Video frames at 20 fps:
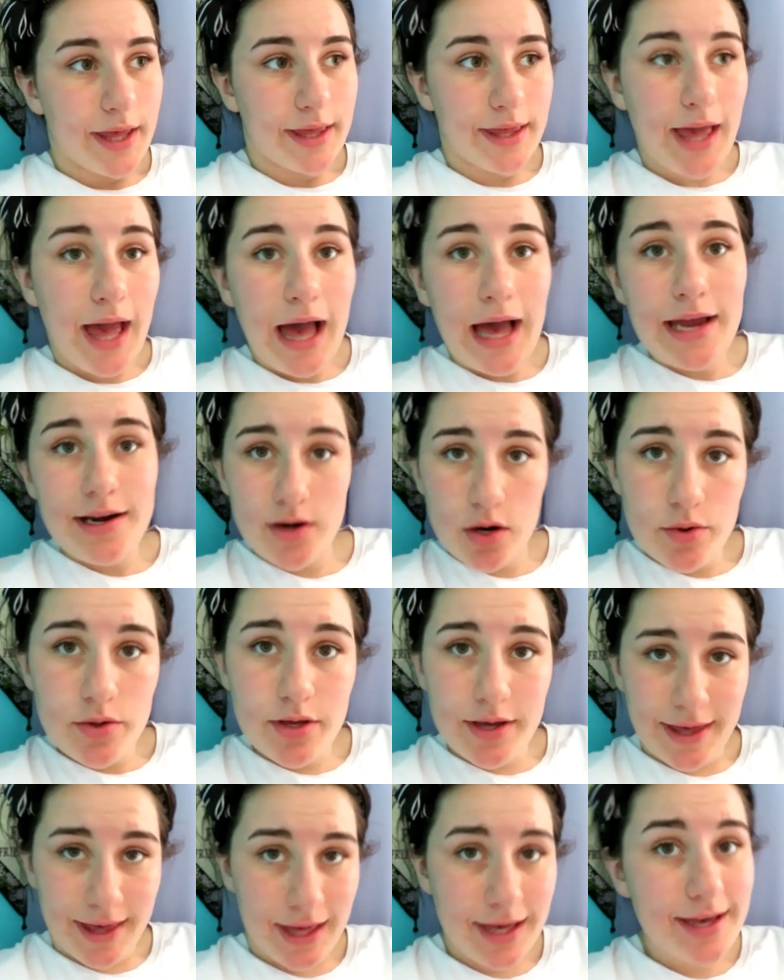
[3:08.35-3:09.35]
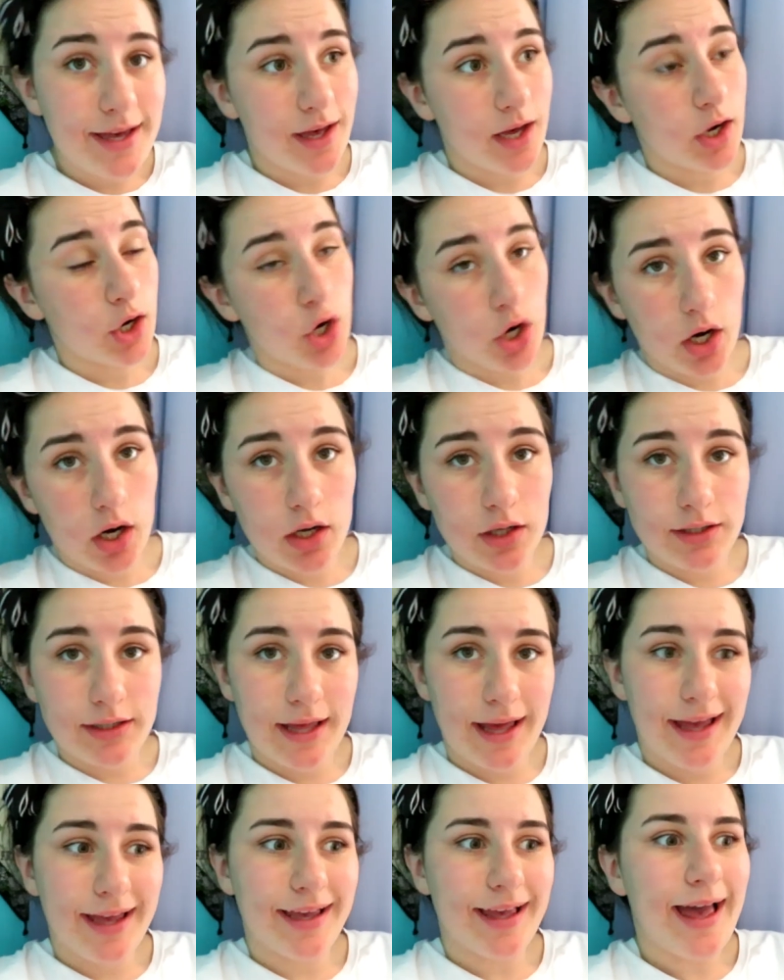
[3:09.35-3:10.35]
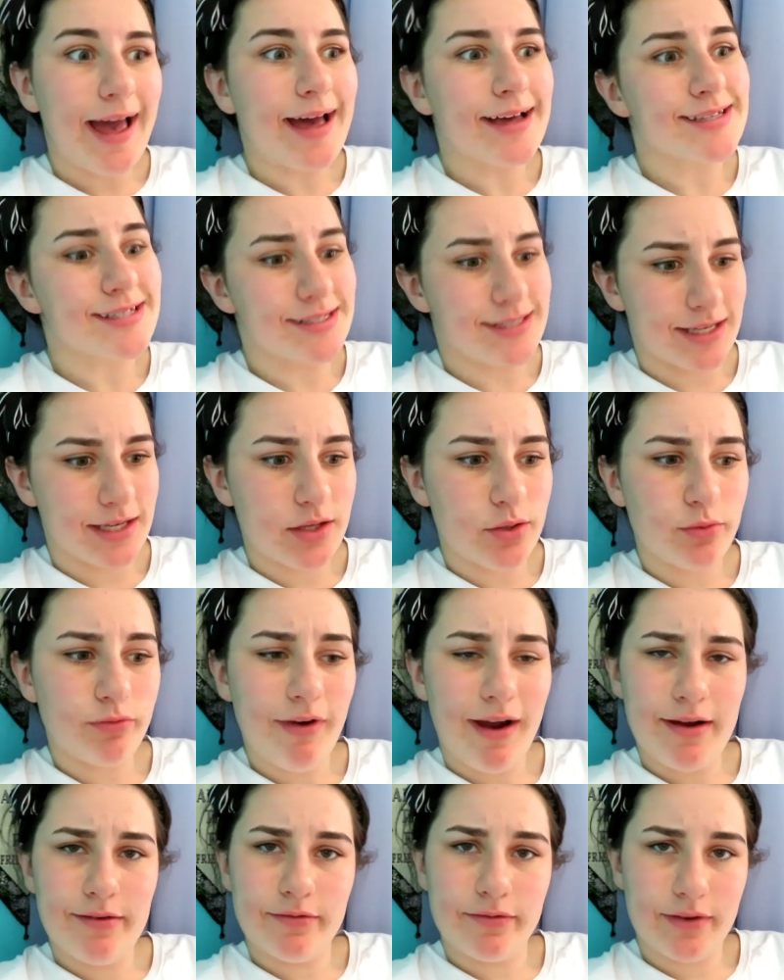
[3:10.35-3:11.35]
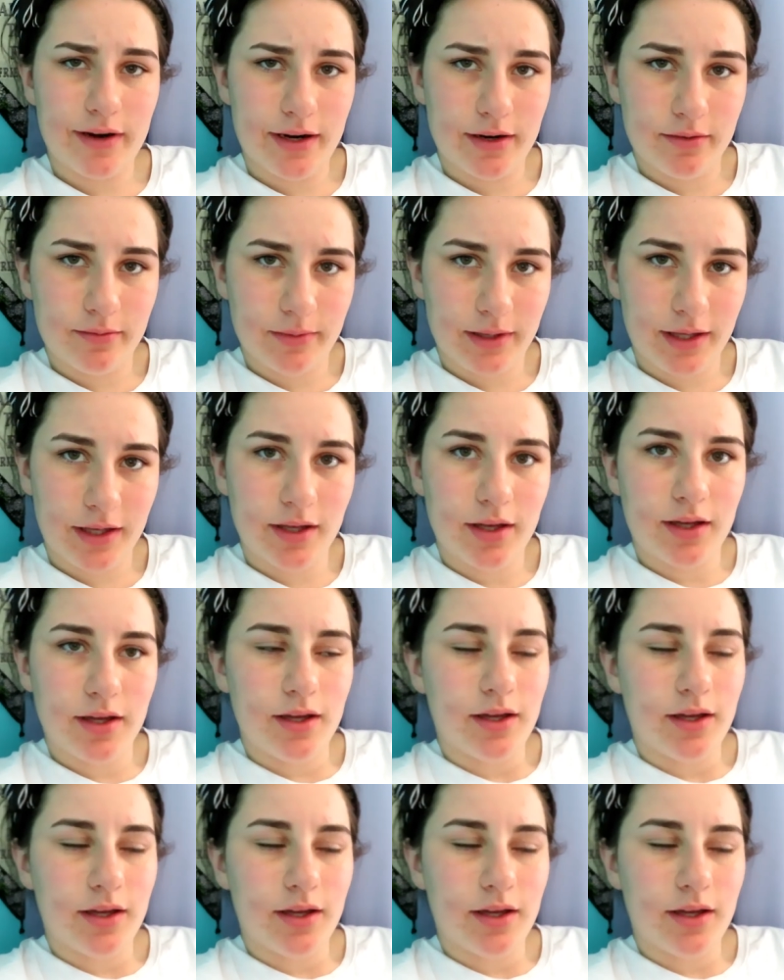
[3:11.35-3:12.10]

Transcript: Yeah, I know you're here, girl. Like, I see you right in front of me.